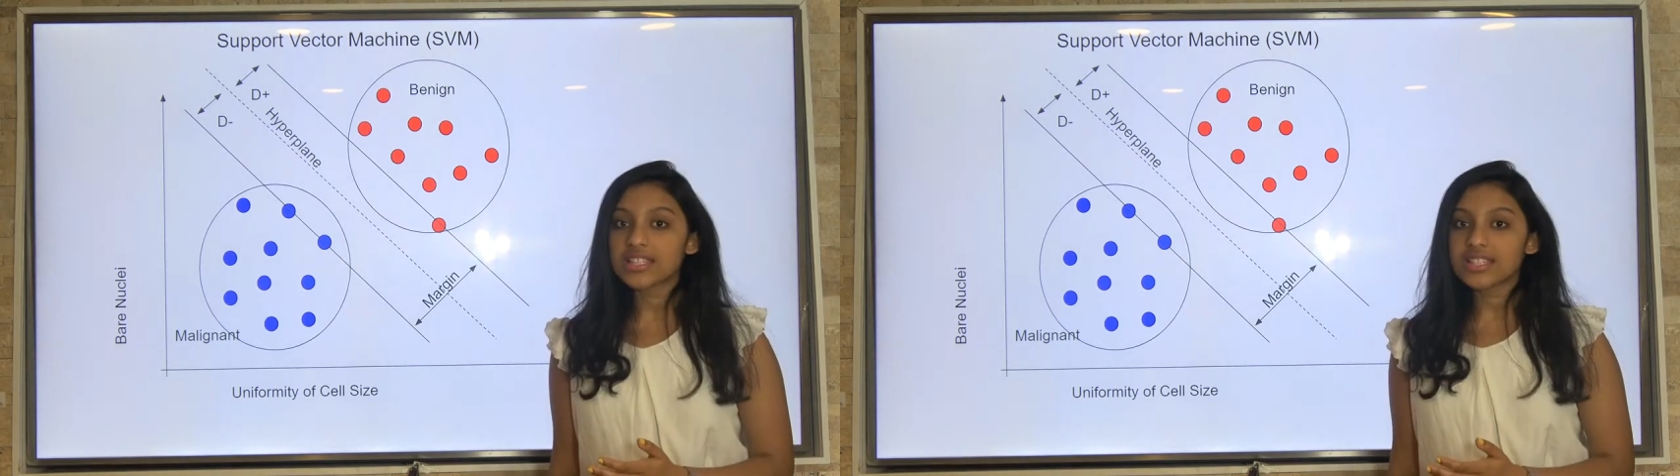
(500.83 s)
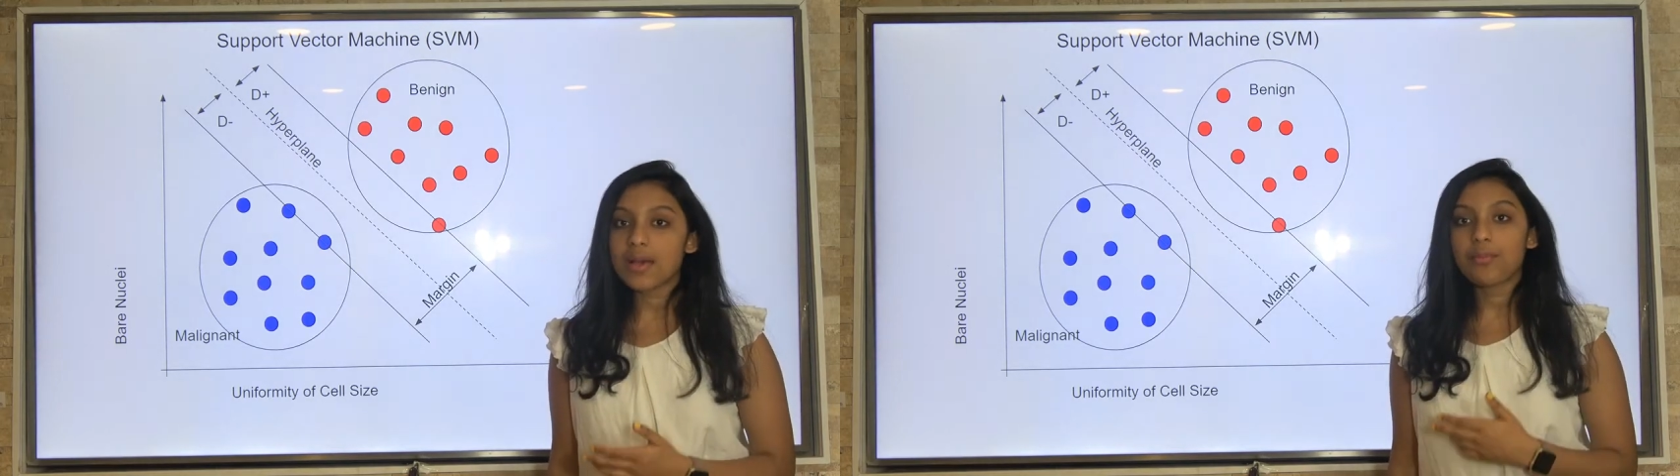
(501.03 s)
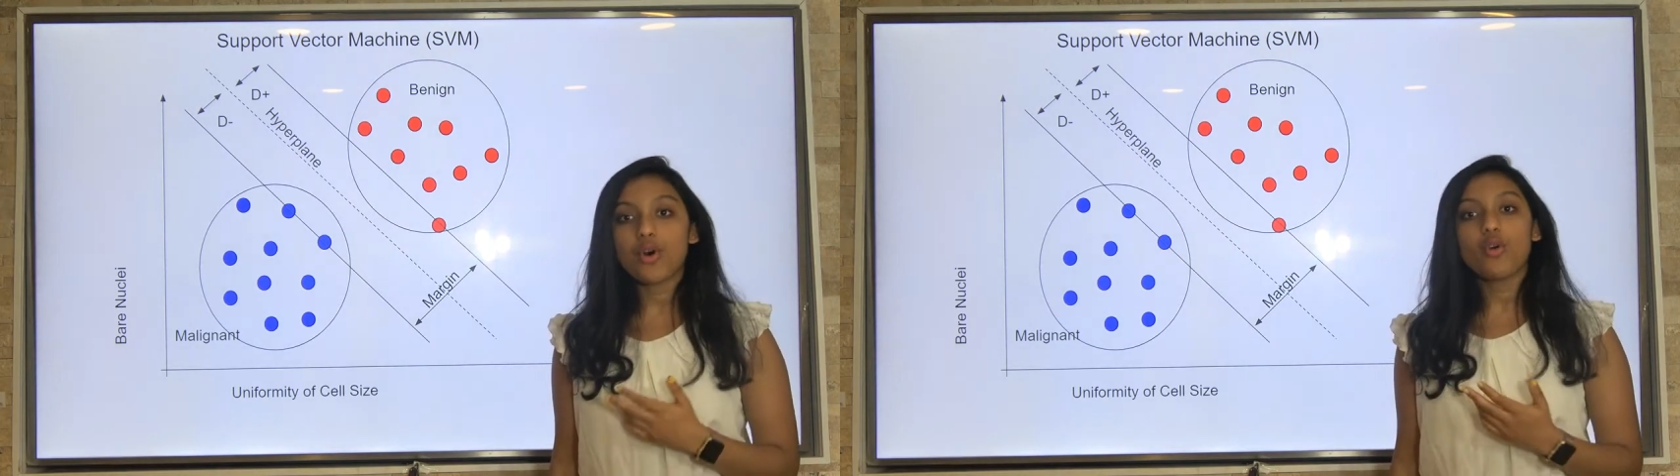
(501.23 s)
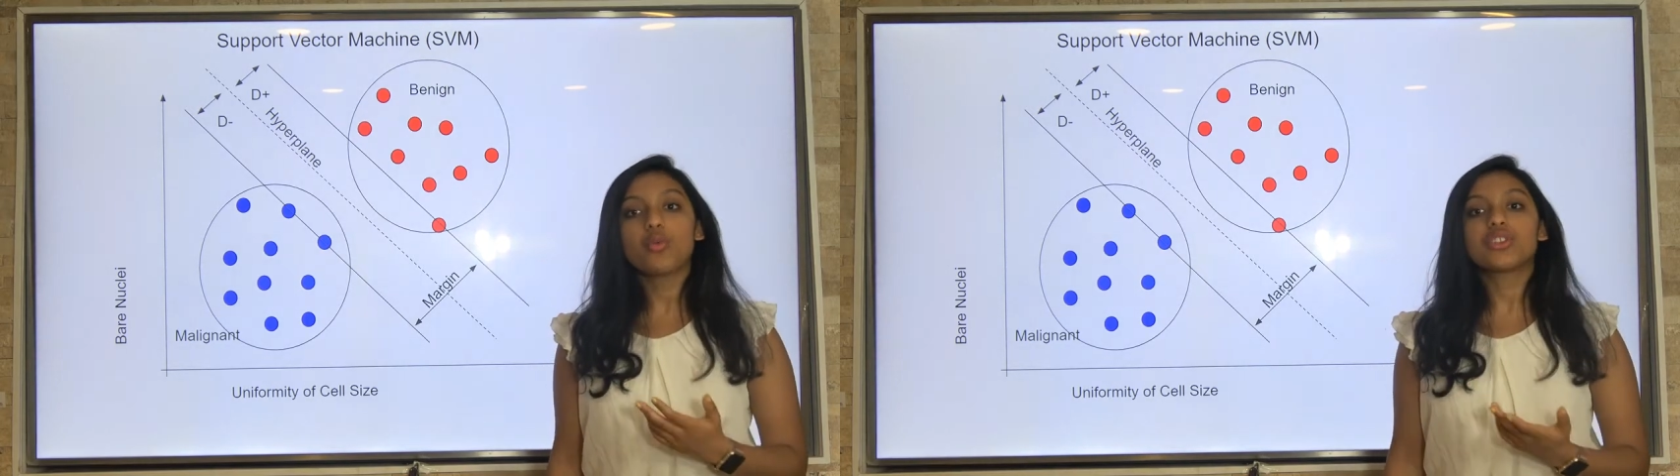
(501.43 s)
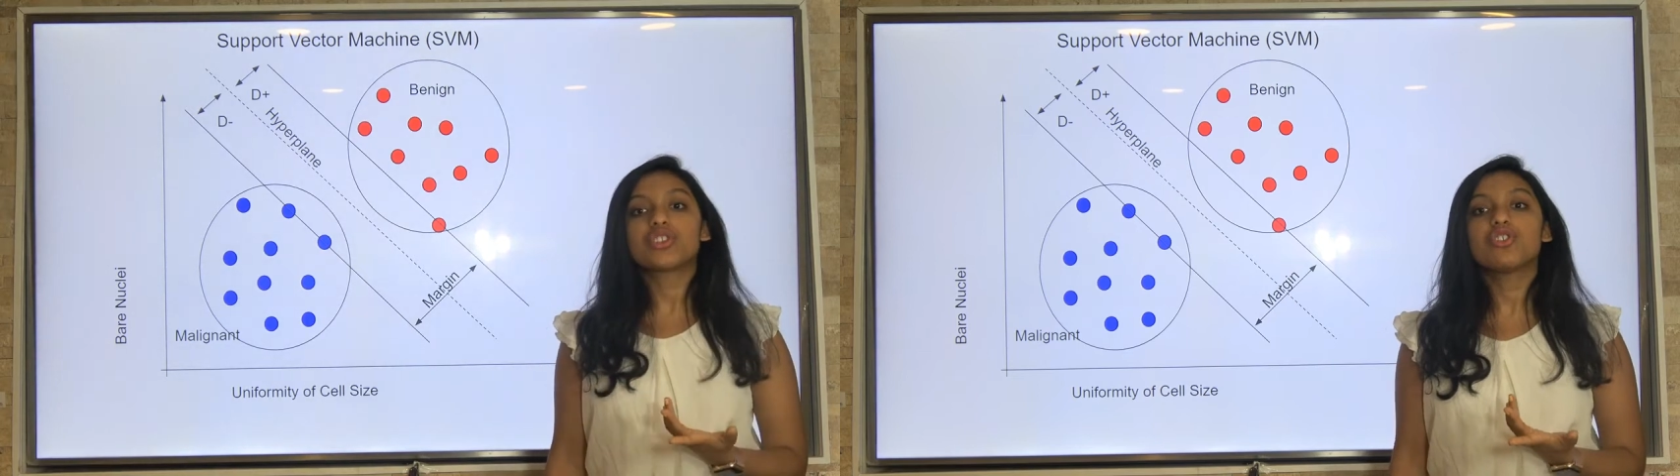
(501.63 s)
example
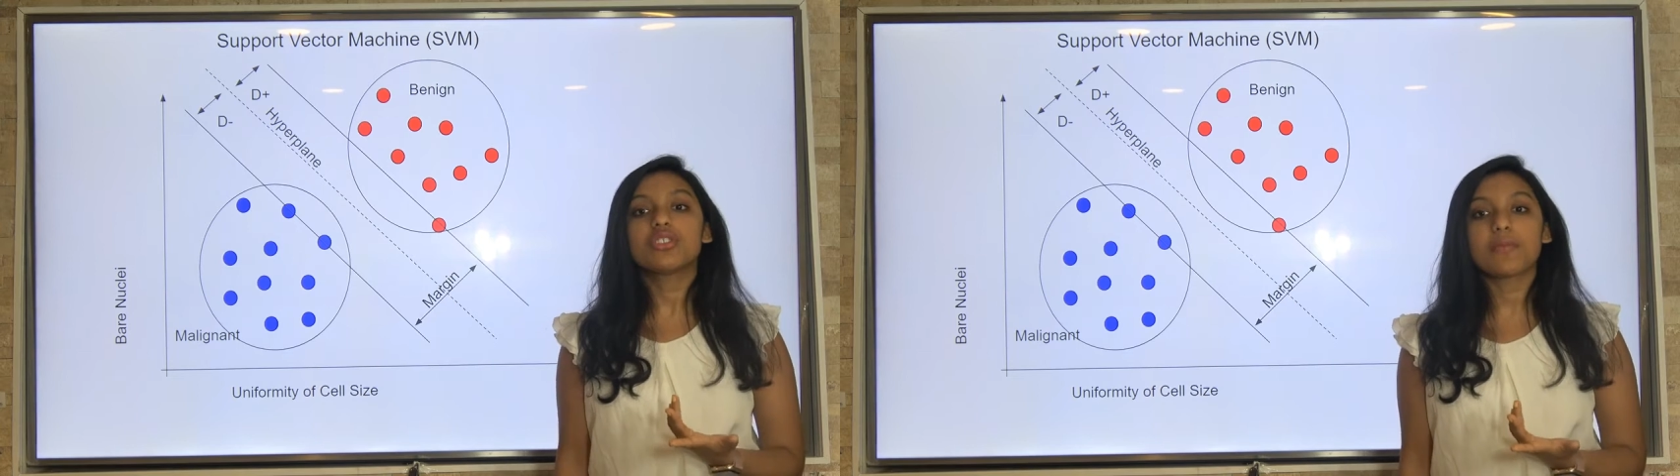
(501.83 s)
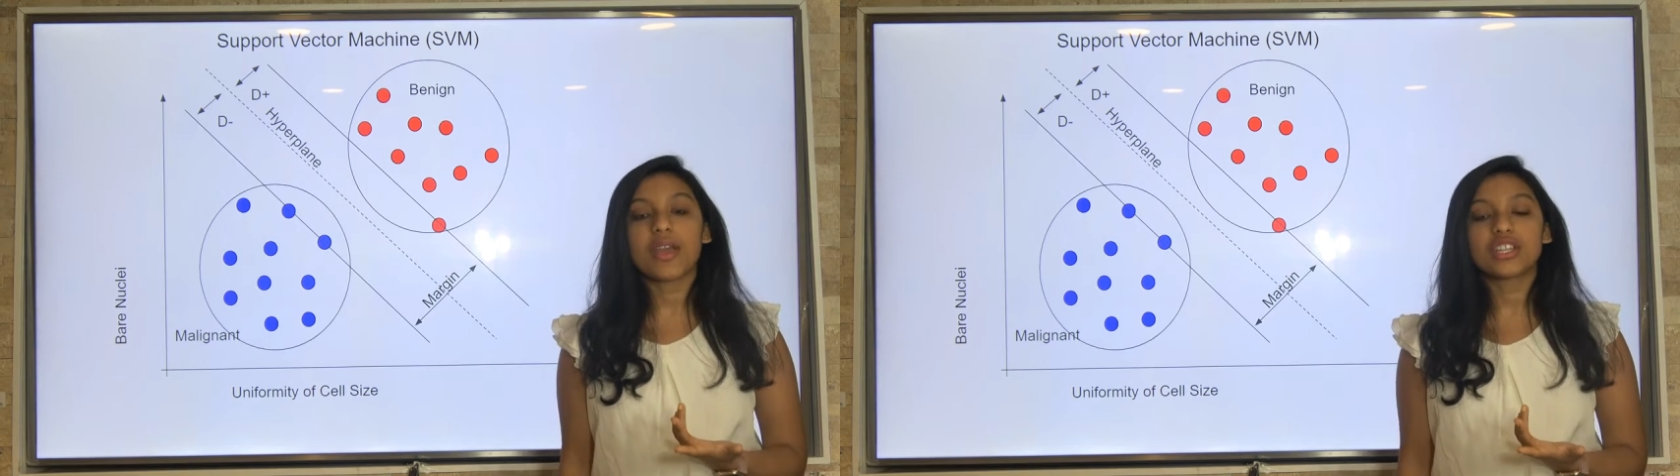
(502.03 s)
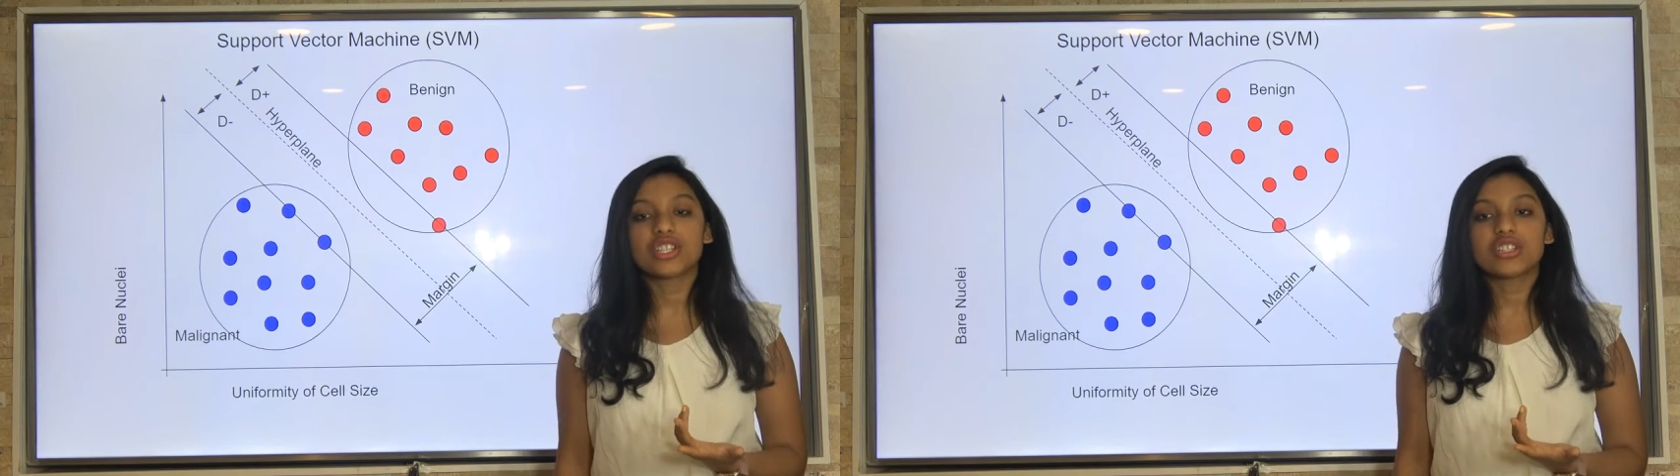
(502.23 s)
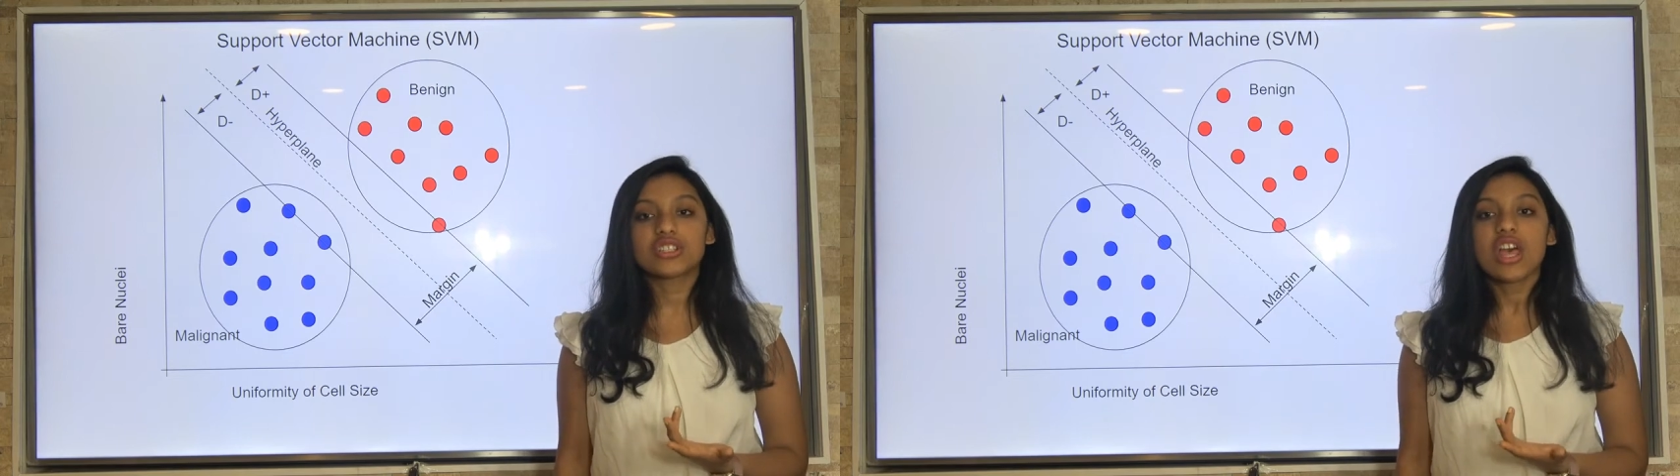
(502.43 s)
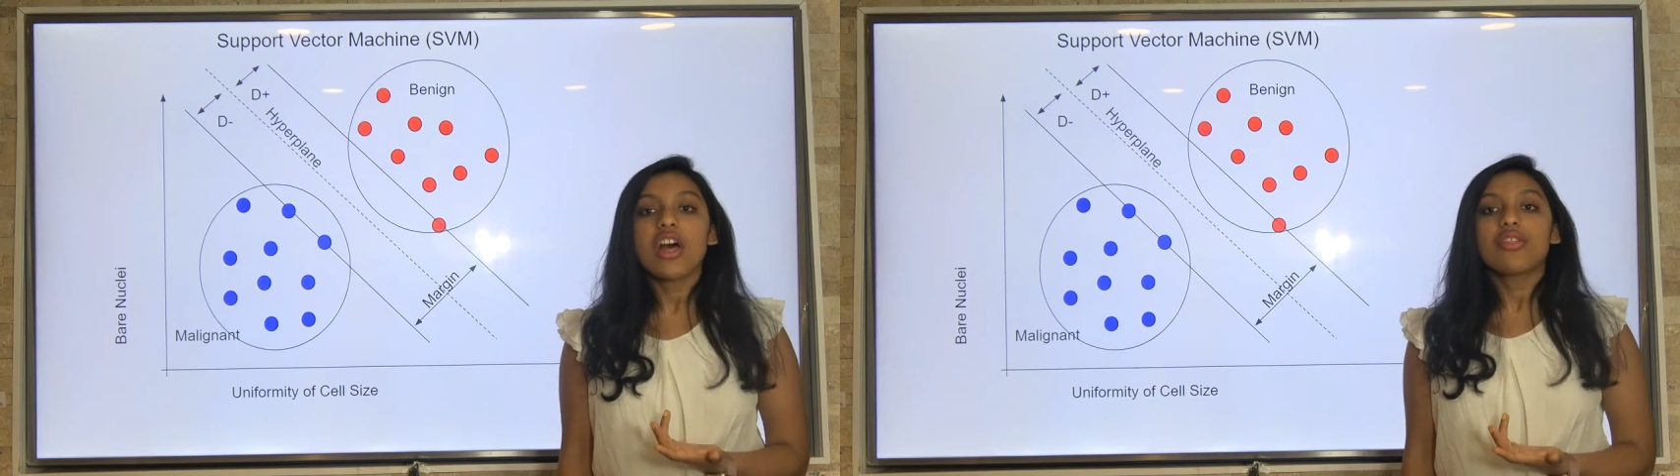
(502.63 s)
with 2 dimensions.